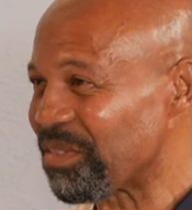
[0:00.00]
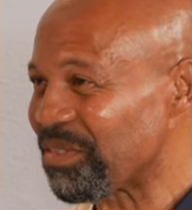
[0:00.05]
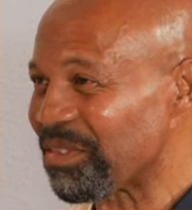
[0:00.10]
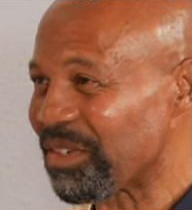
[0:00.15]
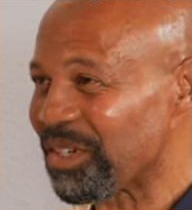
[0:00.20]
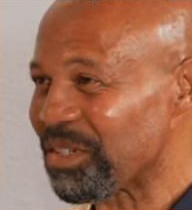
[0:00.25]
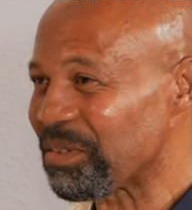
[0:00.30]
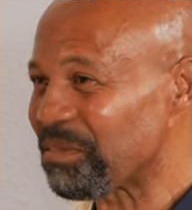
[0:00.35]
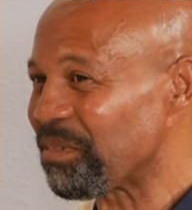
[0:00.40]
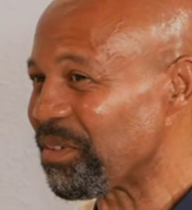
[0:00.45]
as
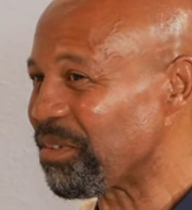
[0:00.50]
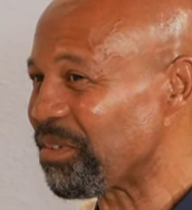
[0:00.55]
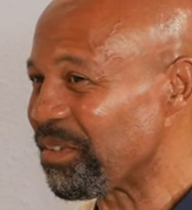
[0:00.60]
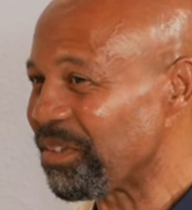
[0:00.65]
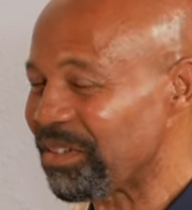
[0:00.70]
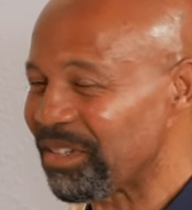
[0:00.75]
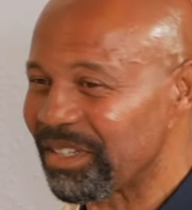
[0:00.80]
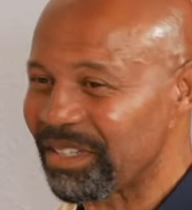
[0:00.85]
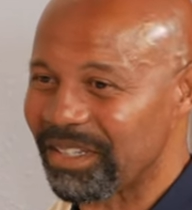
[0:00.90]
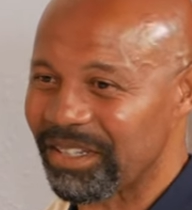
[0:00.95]
far as with
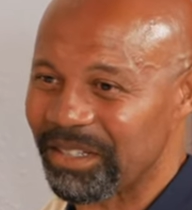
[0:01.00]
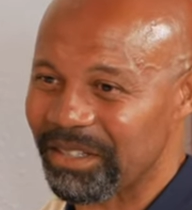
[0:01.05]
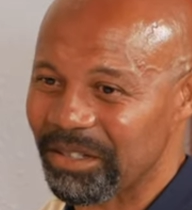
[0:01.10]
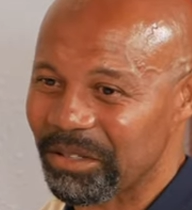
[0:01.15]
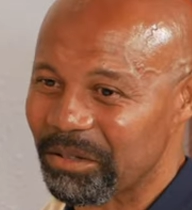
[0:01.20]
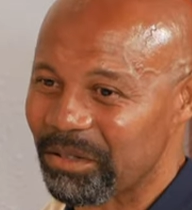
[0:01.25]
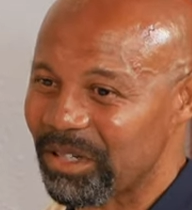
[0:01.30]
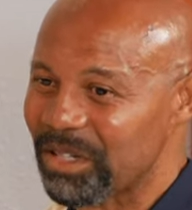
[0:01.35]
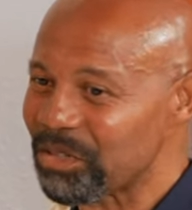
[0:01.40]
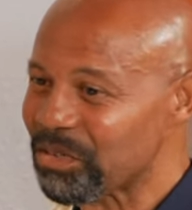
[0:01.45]
your yeah, the
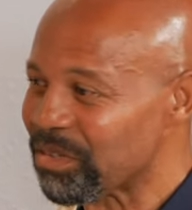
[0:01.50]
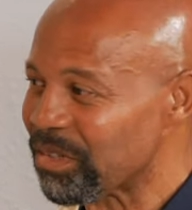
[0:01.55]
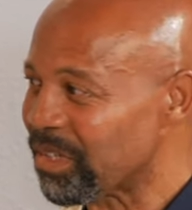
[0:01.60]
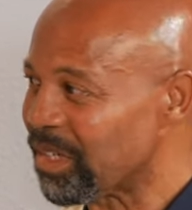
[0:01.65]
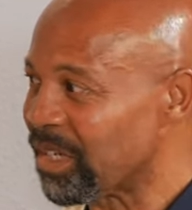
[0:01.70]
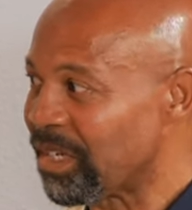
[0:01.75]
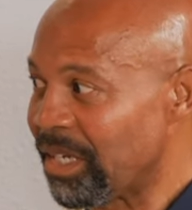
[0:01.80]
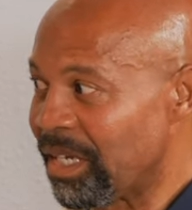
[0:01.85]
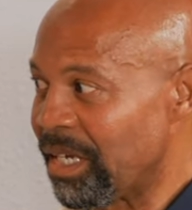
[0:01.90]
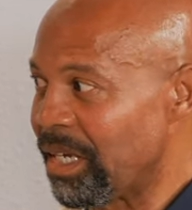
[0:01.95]

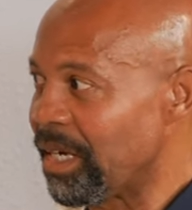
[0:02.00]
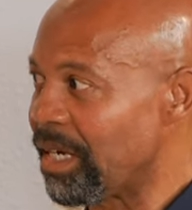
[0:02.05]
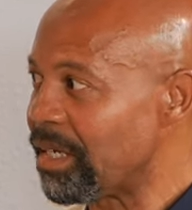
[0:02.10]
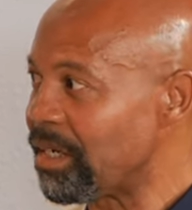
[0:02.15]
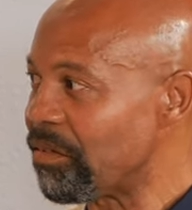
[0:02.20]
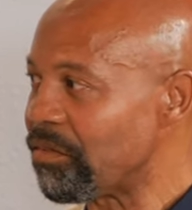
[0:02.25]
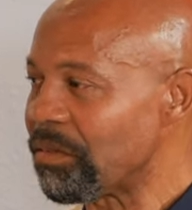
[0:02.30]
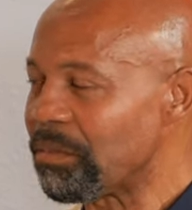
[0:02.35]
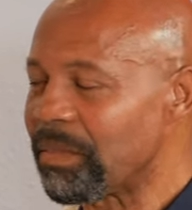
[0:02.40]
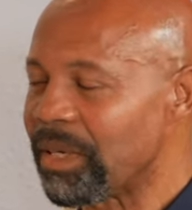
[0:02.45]
question, I
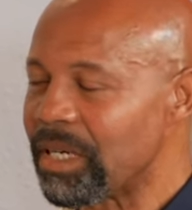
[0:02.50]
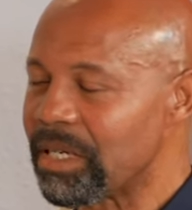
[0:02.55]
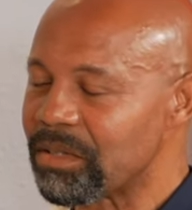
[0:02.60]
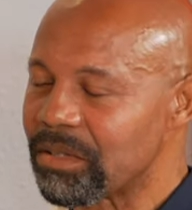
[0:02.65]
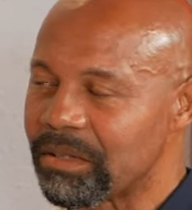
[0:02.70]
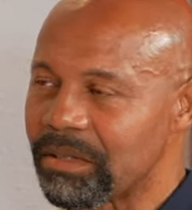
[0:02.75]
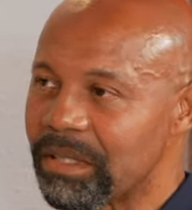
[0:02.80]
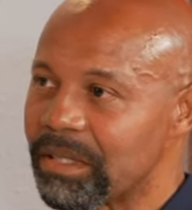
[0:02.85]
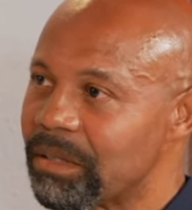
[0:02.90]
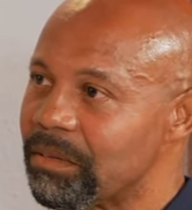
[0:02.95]
never
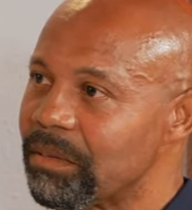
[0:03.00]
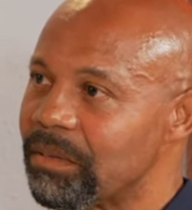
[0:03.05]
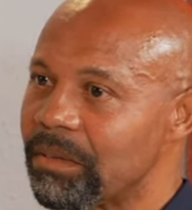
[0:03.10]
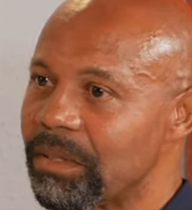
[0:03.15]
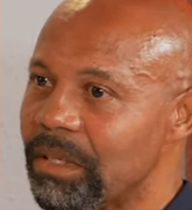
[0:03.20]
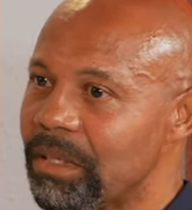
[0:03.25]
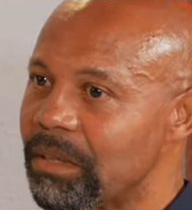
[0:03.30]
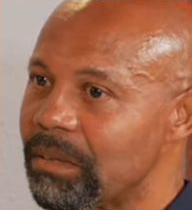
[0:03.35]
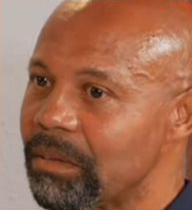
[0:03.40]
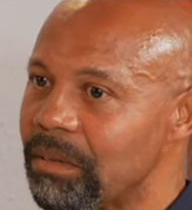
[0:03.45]
imagined that
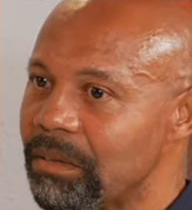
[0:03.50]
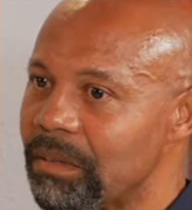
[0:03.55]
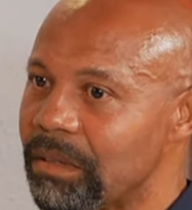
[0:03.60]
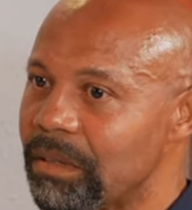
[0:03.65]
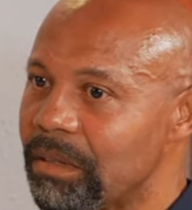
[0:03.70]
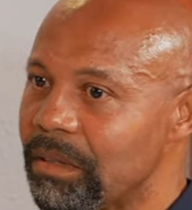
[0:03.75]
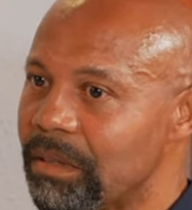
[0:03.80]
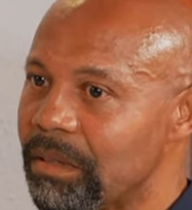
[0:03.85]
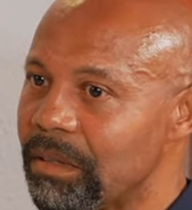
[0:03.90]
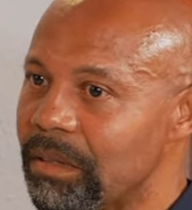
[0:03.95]
yeah,
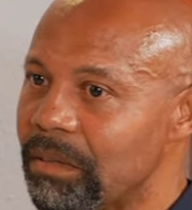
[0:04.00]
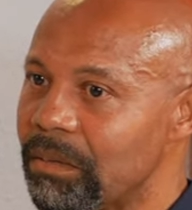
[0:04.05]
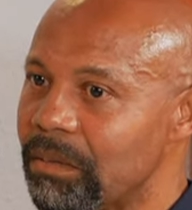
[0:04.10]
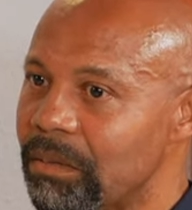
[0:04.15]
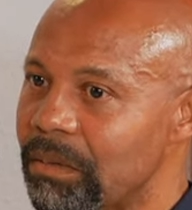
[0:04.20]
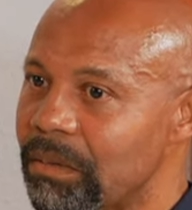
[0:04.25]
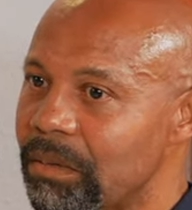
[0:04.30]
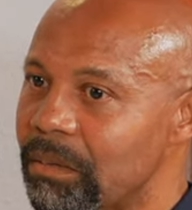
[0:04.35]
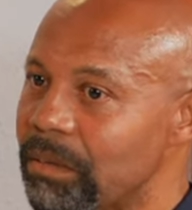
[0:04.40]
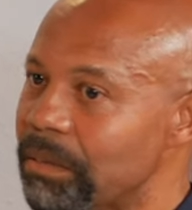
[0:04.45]

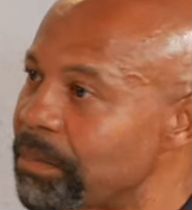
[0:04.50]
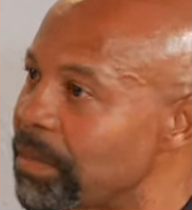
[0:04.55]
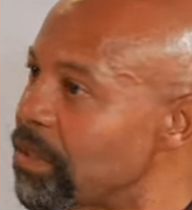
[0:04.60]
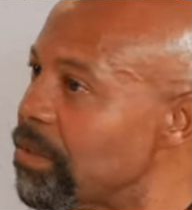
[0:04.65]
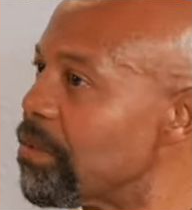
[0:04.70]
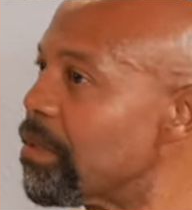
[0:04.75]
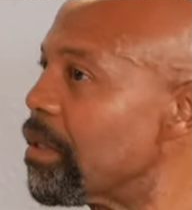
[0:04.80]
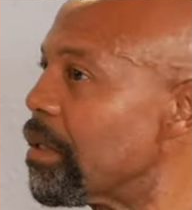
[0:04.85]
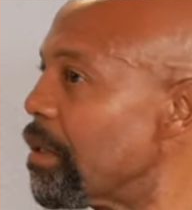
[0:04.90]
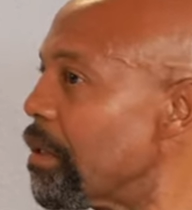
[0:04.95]
that we'd be
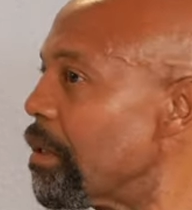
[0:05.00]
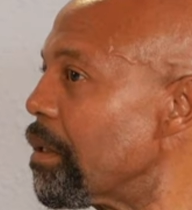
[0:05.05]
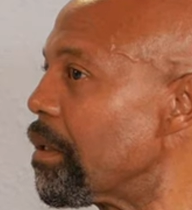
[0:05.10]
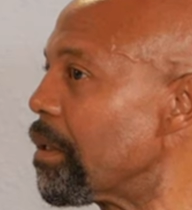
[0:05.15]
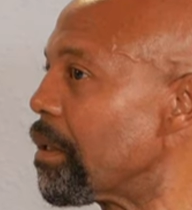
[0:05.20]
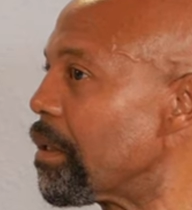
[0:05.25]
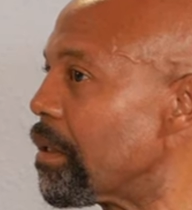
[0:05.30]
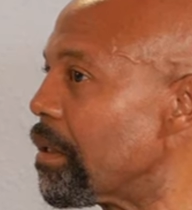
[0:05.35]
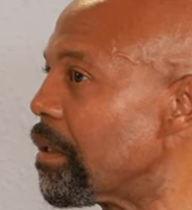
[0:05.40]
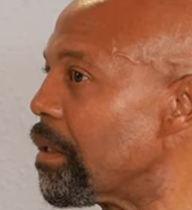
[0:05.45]
sitting
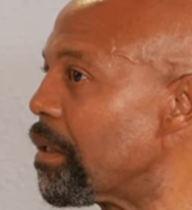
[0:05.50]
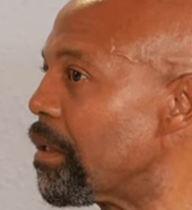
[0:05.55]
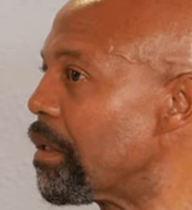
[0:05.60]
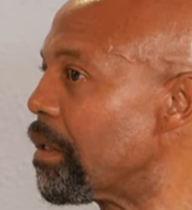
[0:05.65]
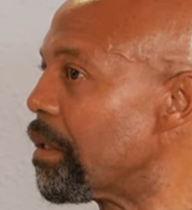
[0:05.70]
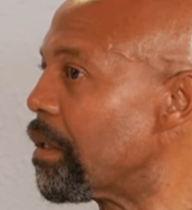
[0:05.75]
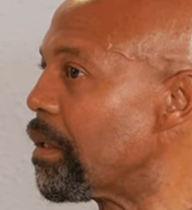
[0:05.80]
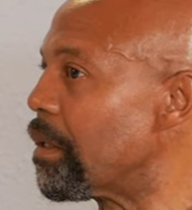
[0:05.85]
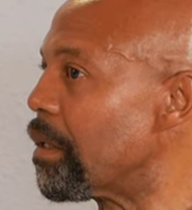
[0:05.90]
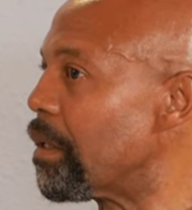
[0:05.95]
here.
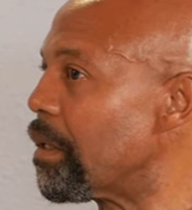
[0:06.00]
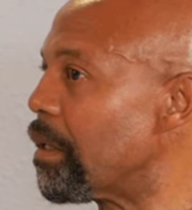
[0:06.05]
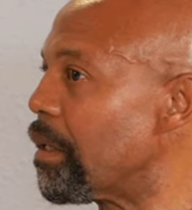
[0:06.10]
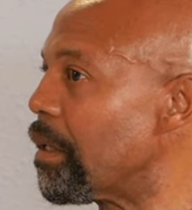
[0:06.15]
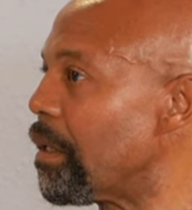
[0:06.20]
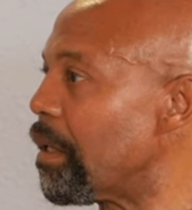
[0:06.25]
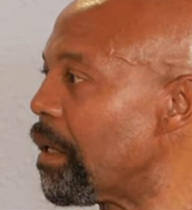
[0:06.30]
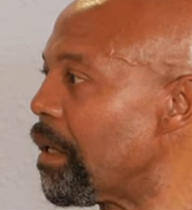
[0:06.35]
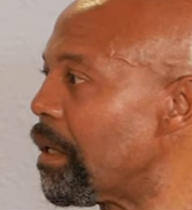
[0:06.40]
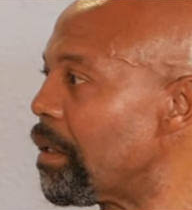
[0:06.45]

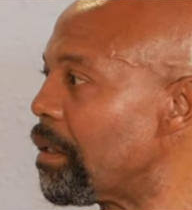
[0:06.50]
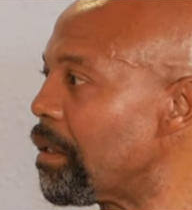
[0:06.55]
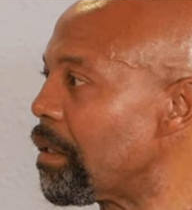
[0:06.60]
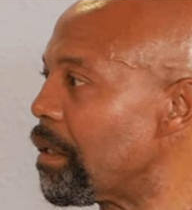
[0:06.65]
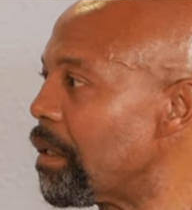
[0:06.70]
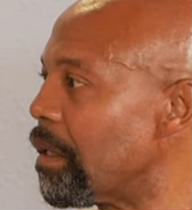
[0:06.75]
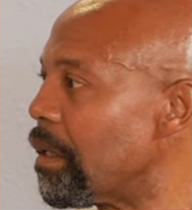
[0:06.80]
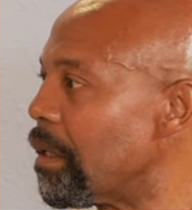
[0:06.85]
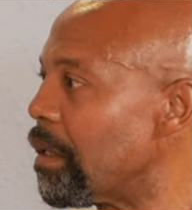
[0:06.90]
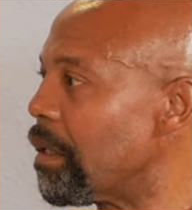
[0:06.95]
And
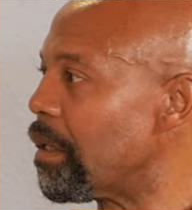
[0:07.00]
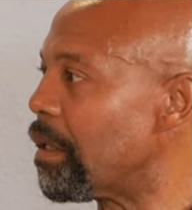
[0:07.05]
uh,